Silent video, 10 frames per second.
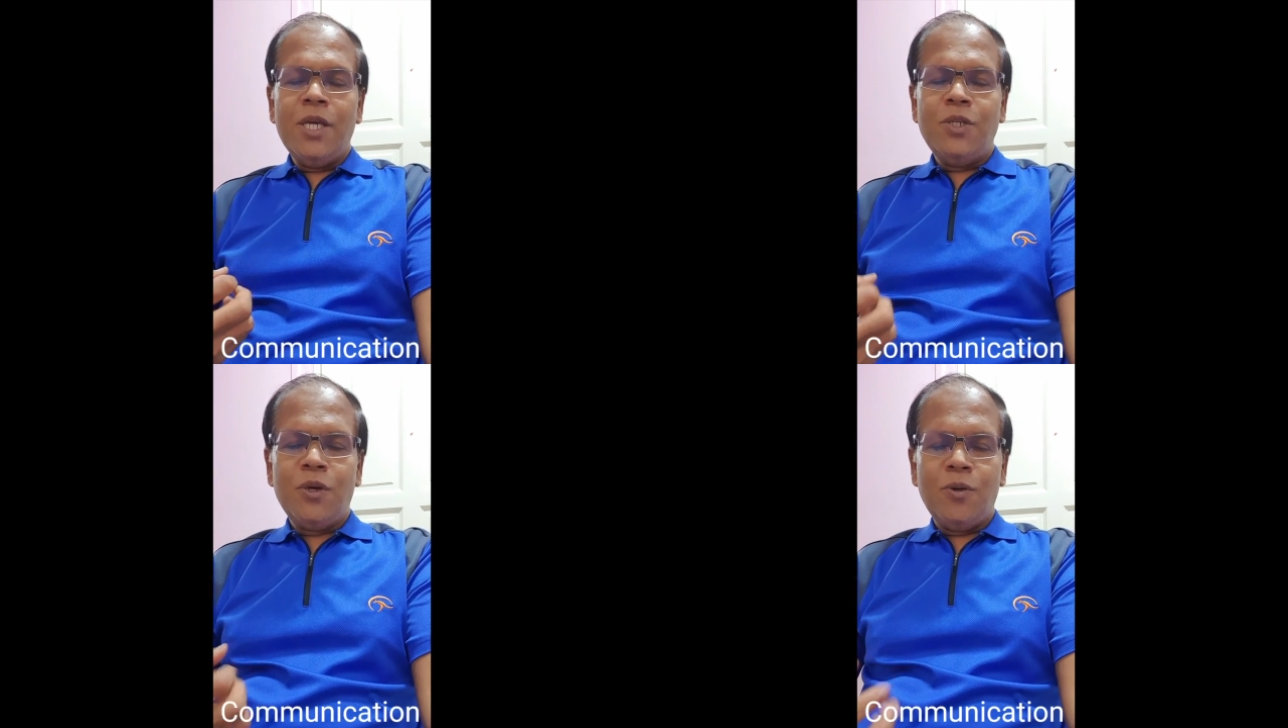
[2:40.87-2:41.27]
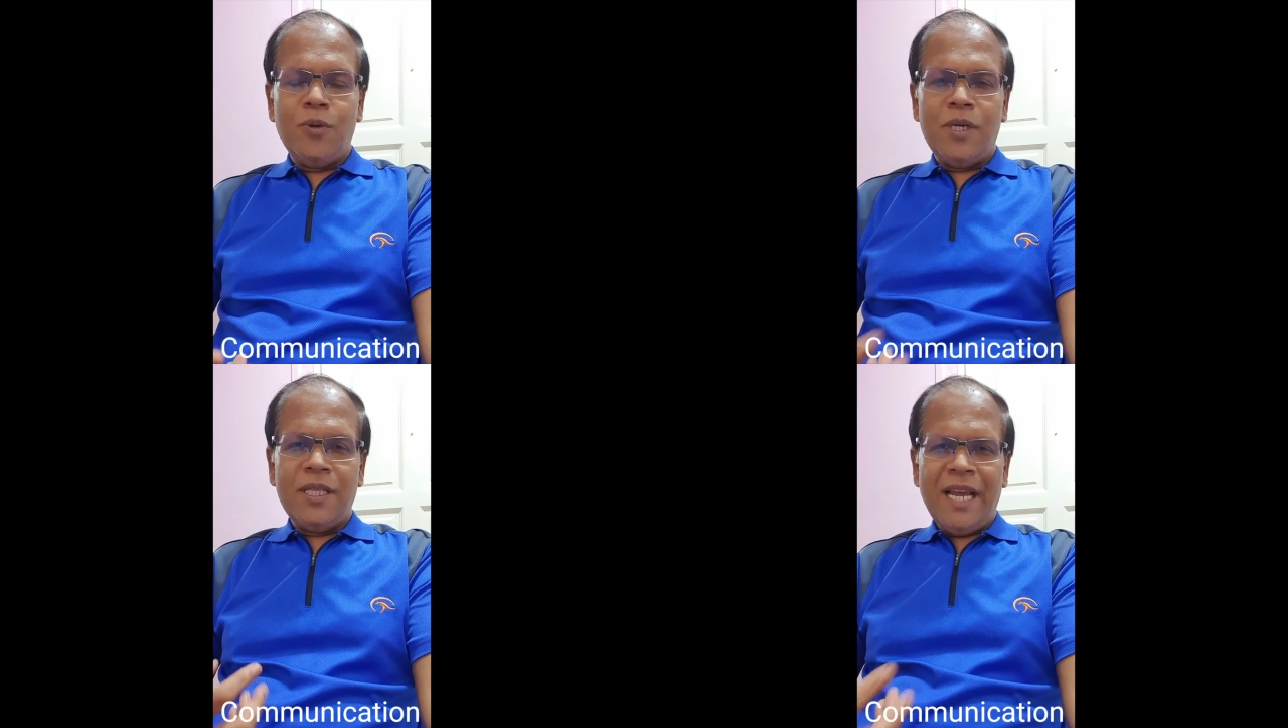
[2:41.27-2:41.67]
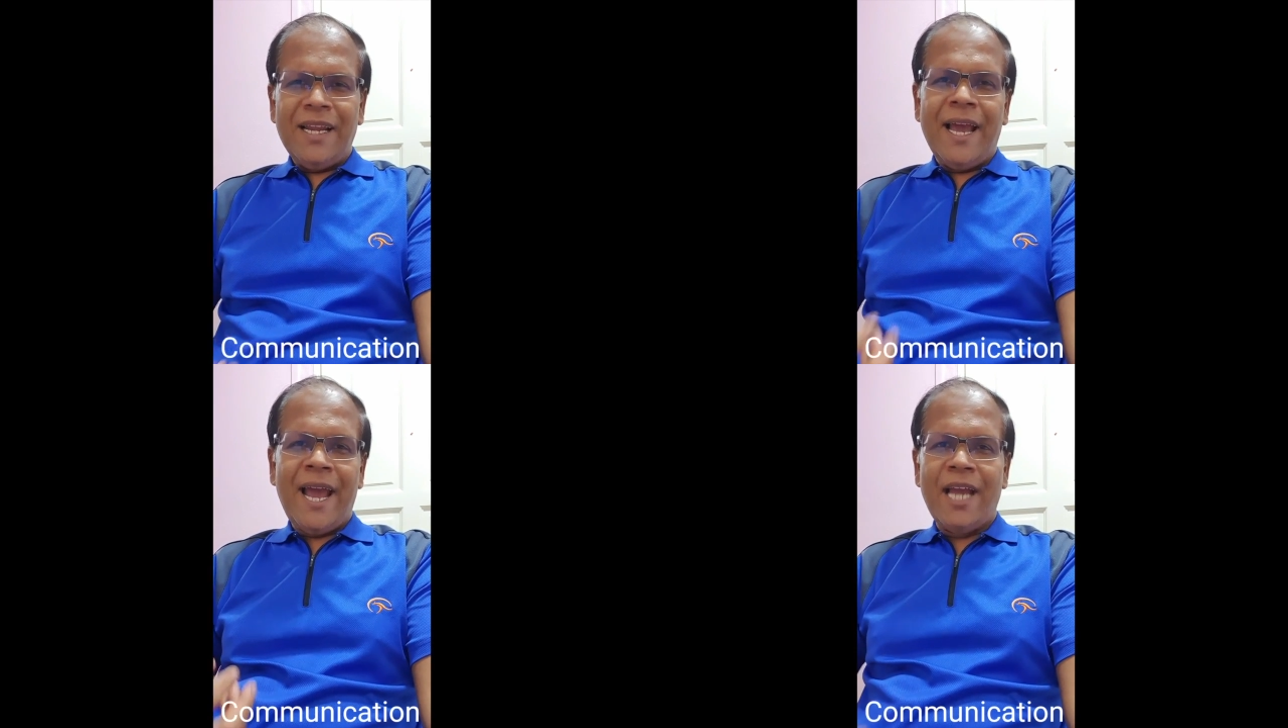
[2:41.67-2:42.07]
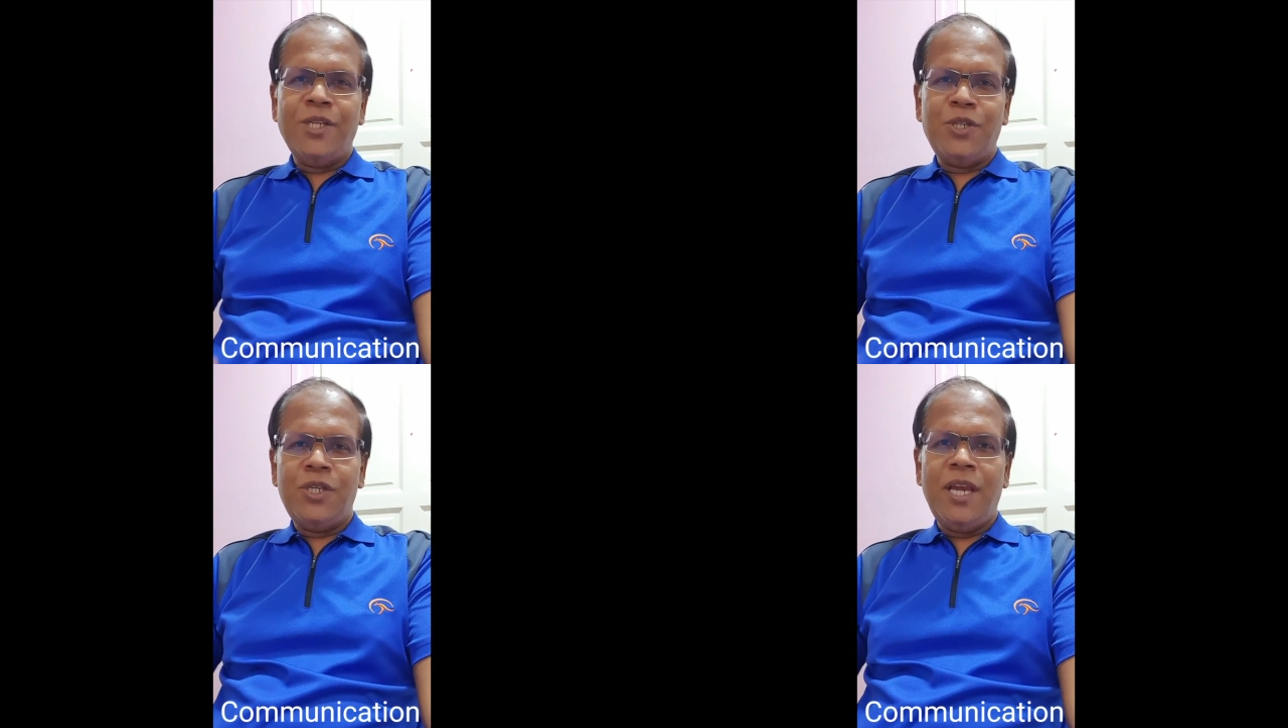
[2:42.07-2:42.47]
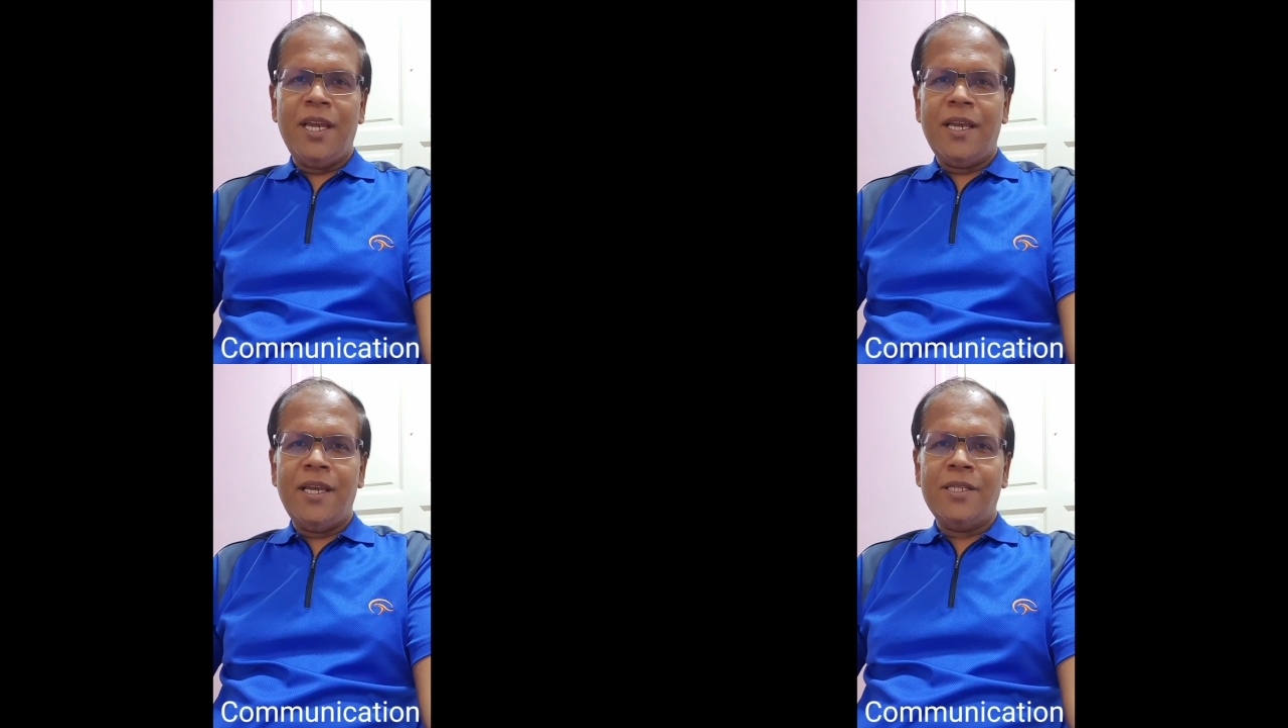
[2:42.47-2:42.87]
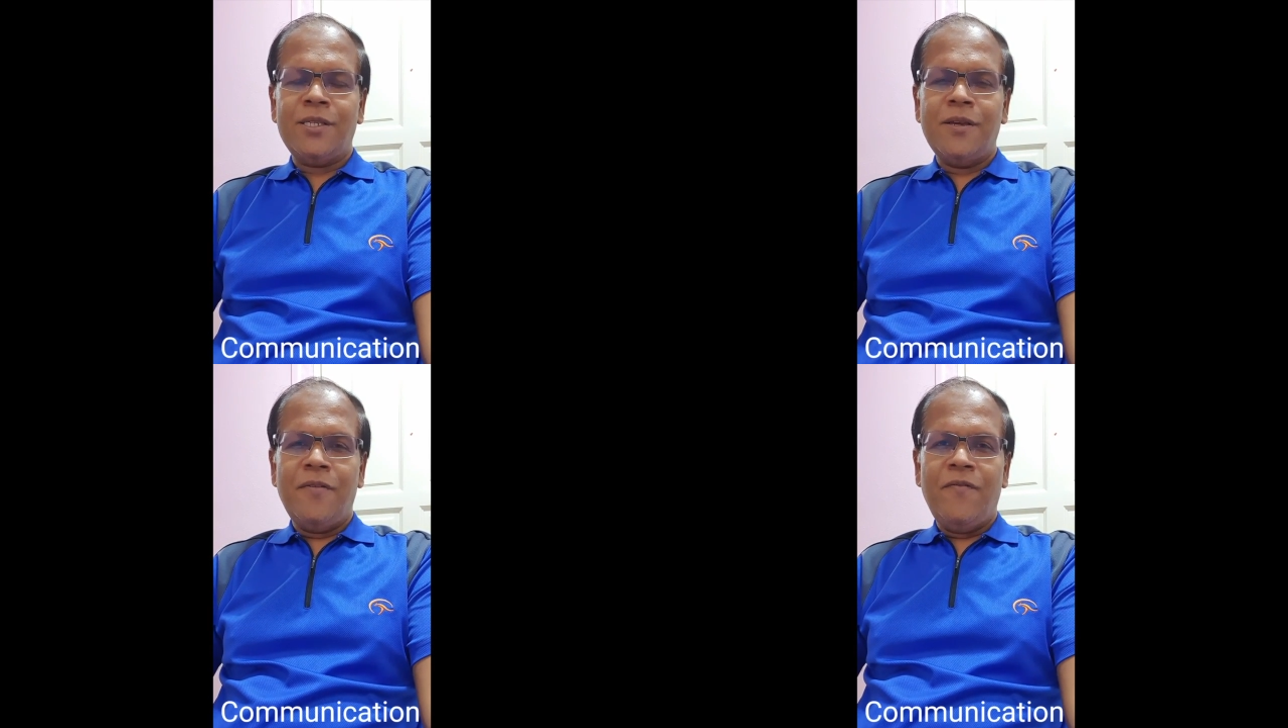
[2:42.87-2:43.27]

So that handshake is